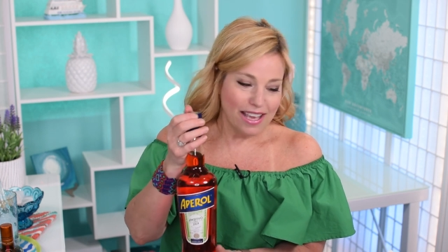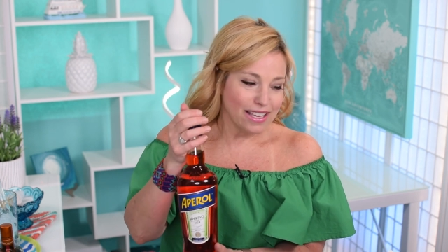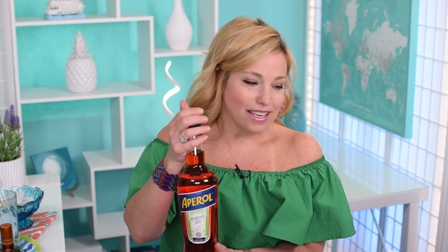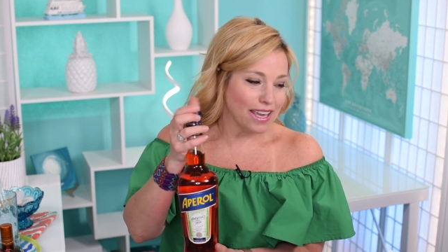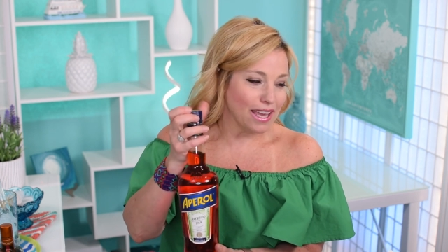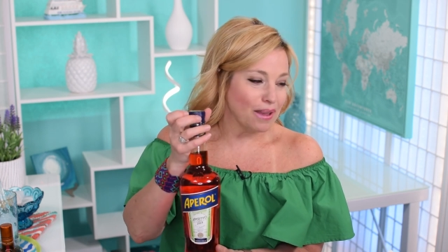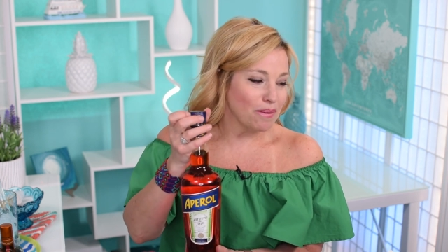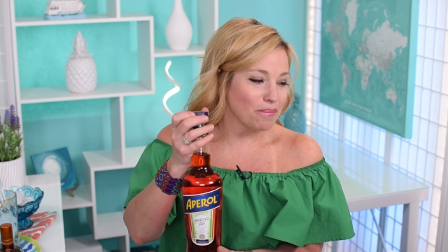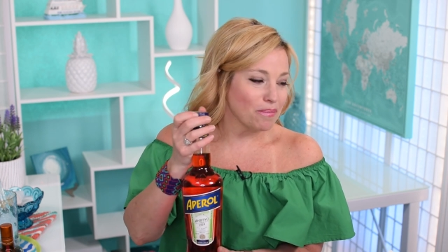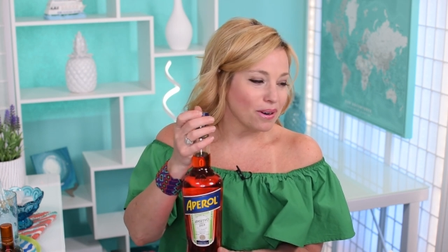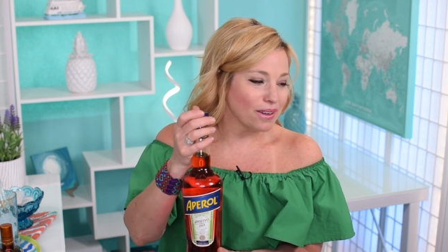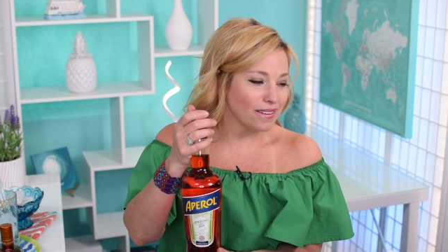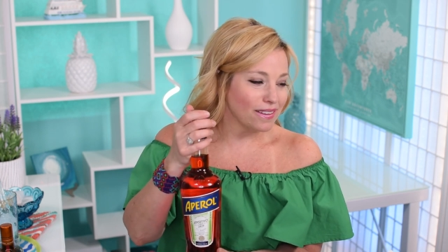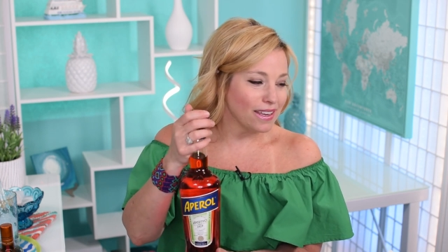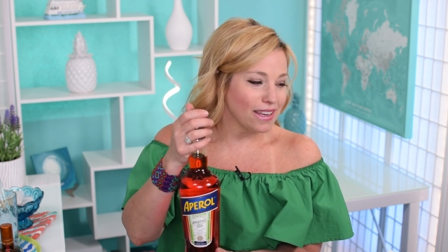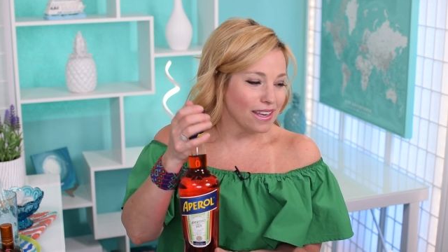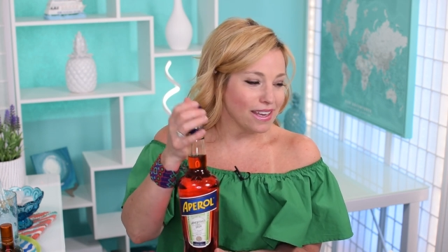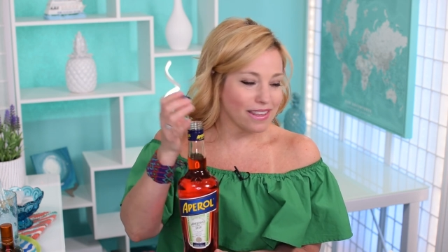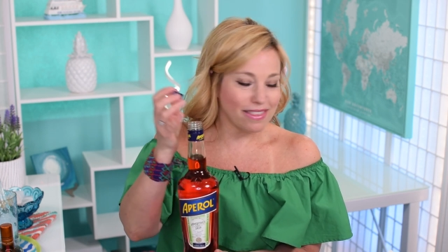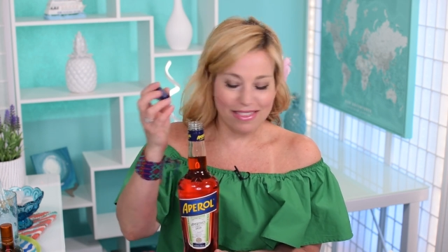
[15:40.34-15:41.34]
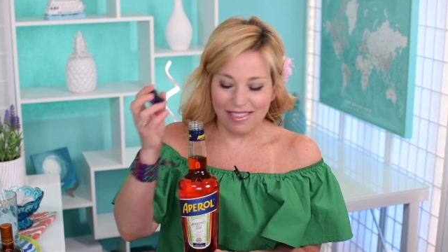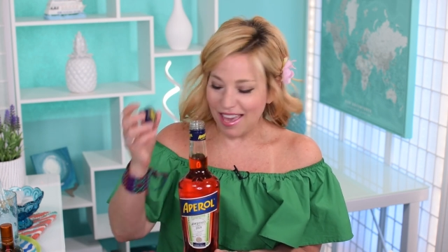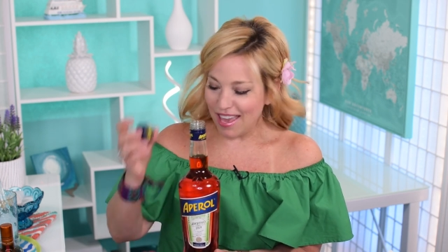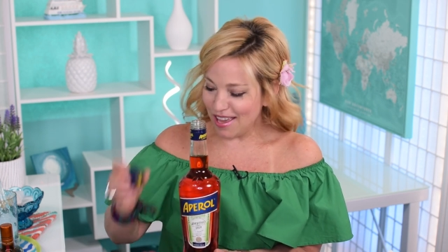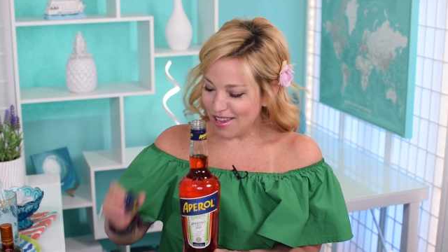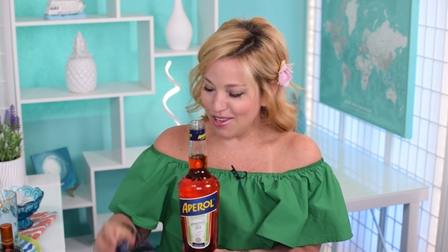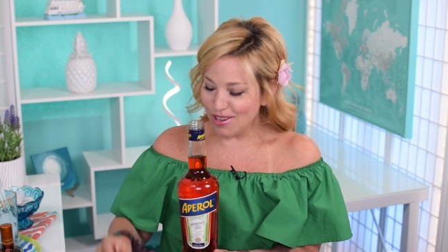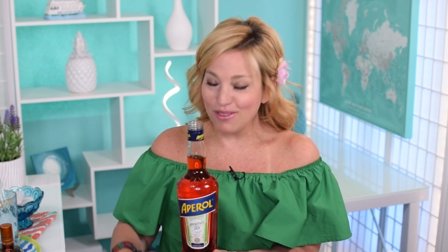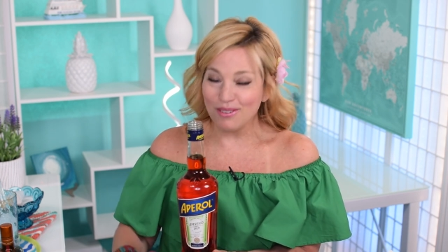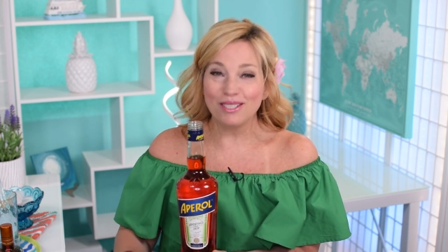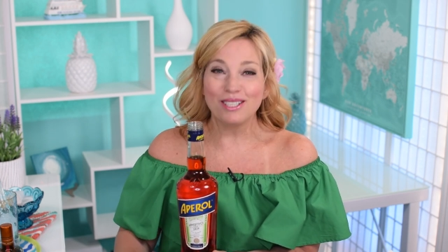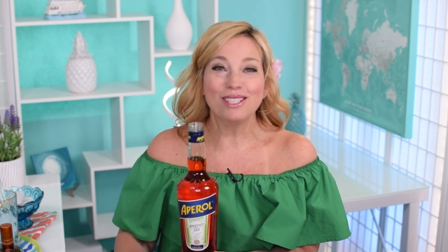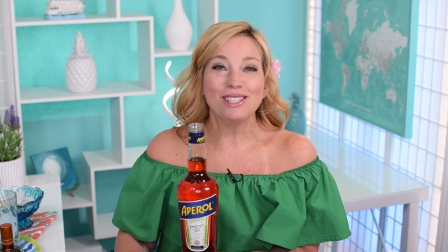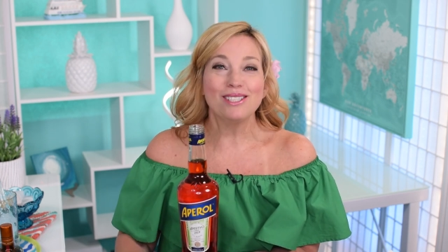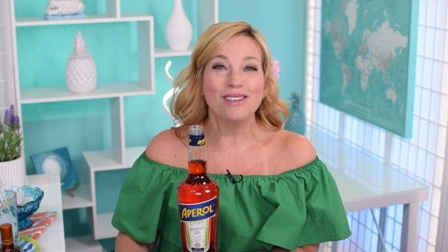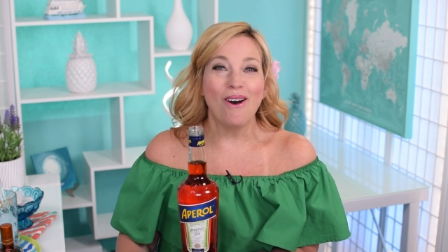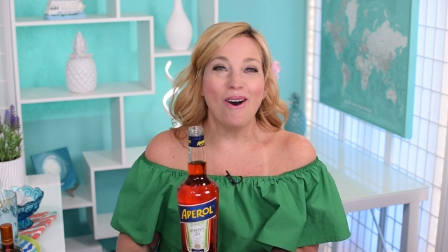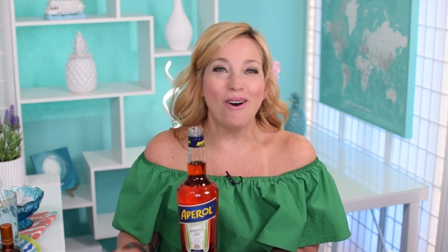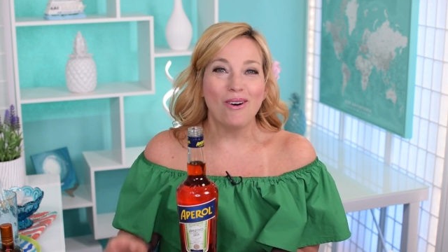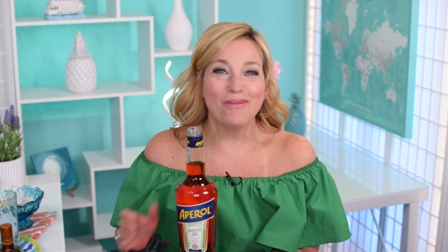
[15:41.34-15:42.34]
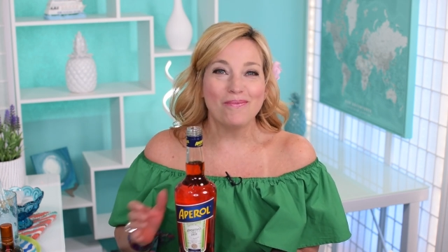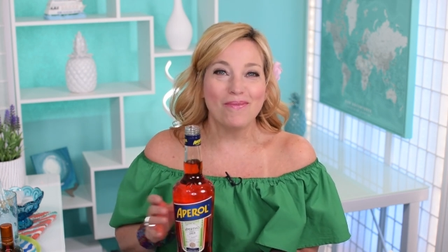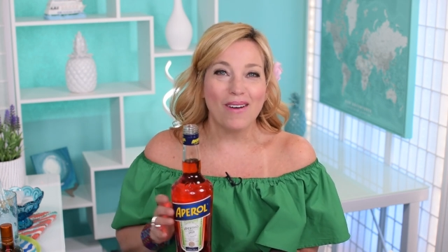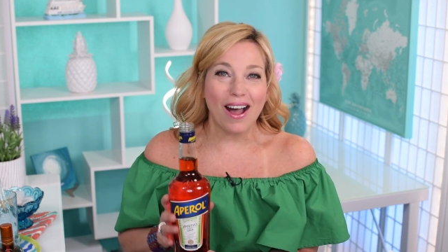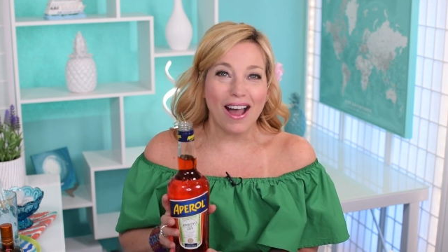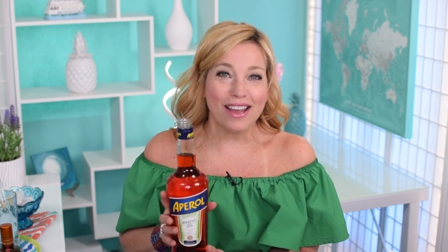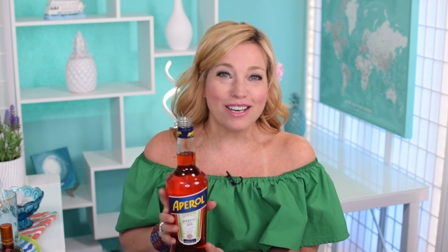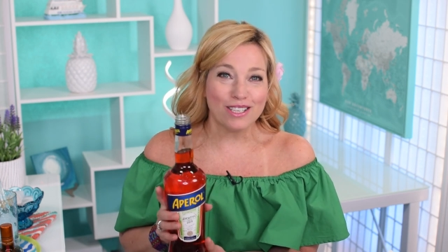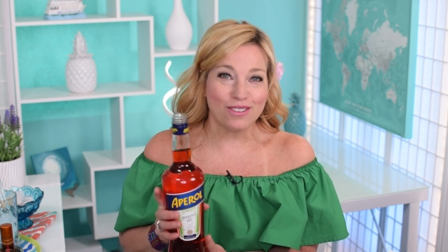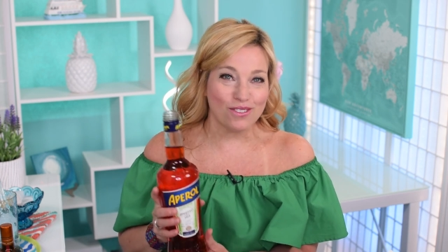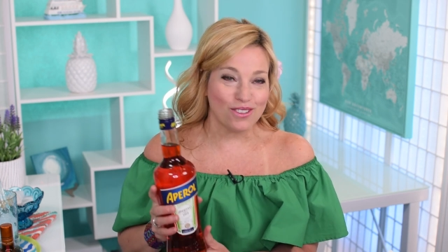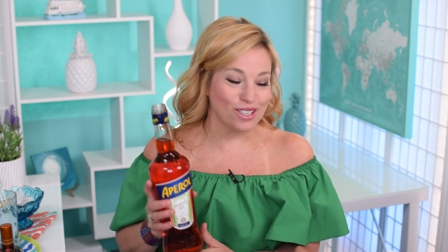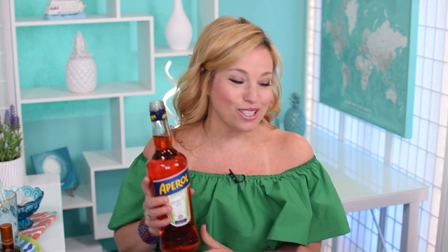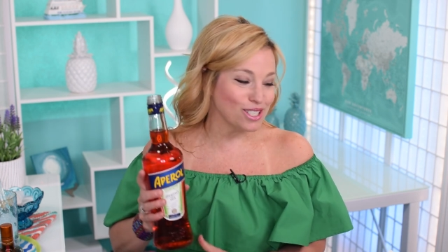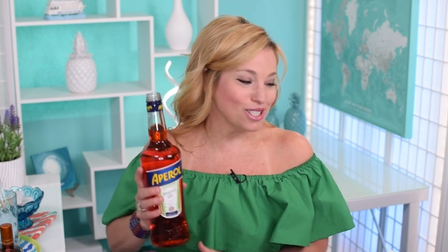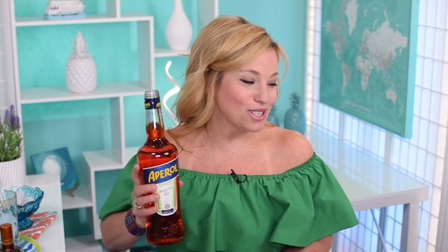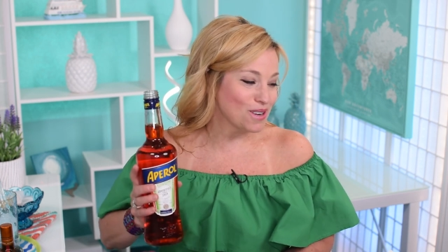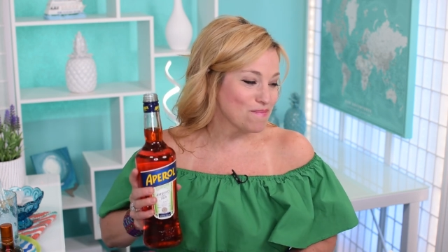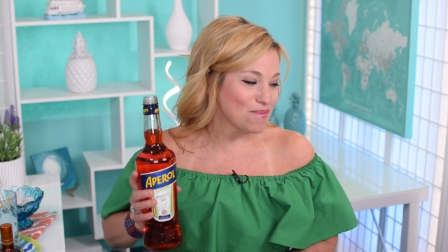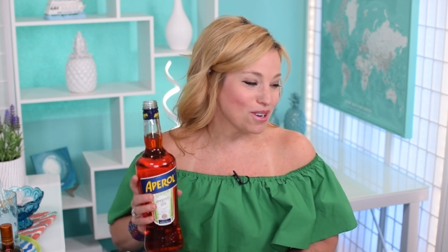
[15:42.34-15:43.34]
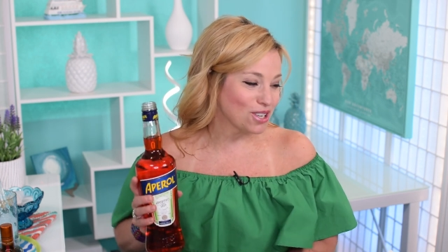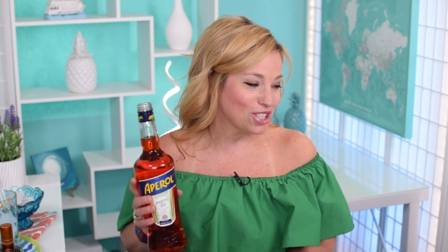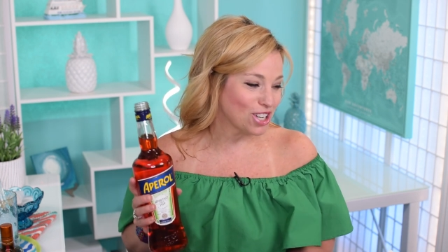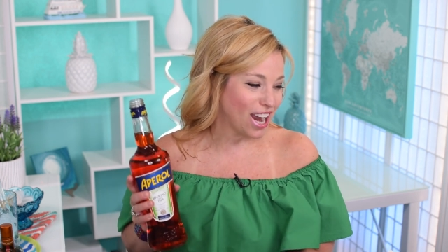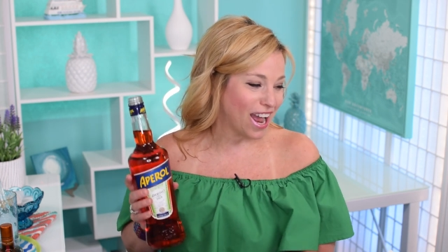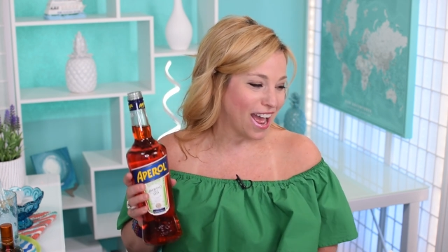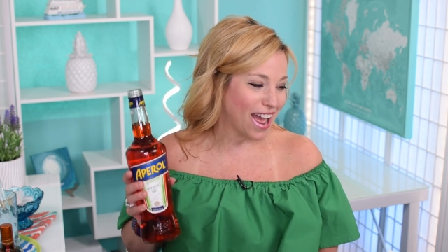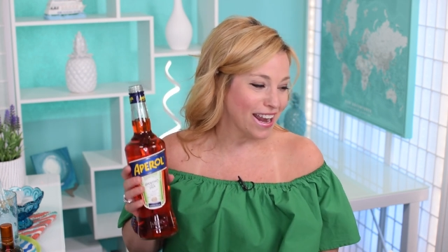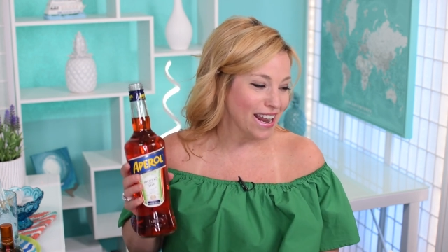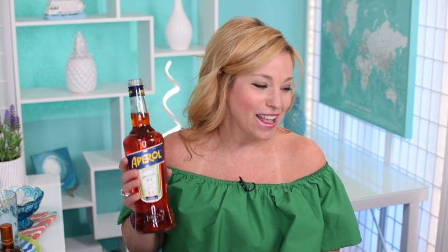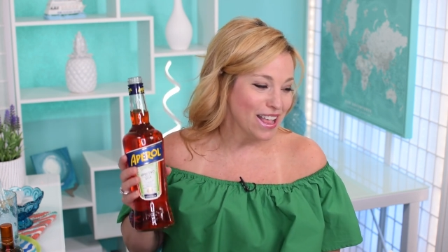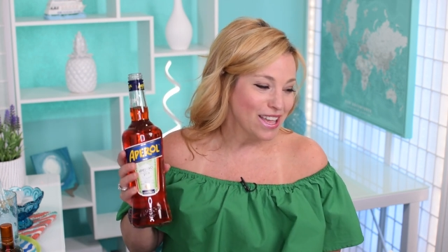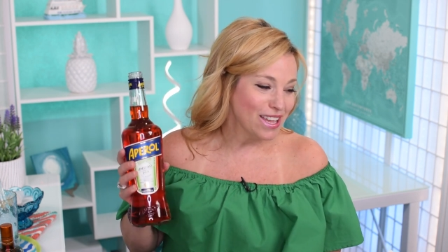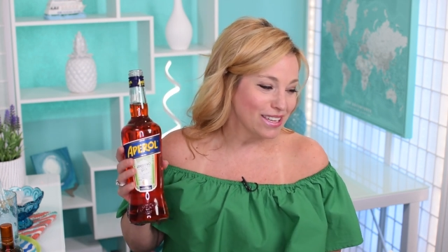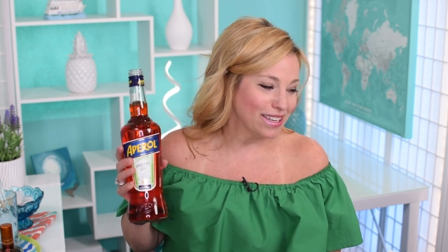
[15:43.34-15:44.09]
Kimberly, thank you so much for the super chat.